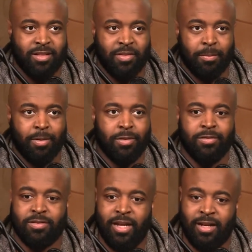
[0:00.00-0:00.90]
the
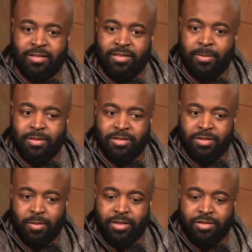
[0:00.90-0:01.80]
Blues had a similar
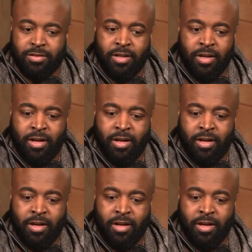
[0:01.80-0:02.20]
situation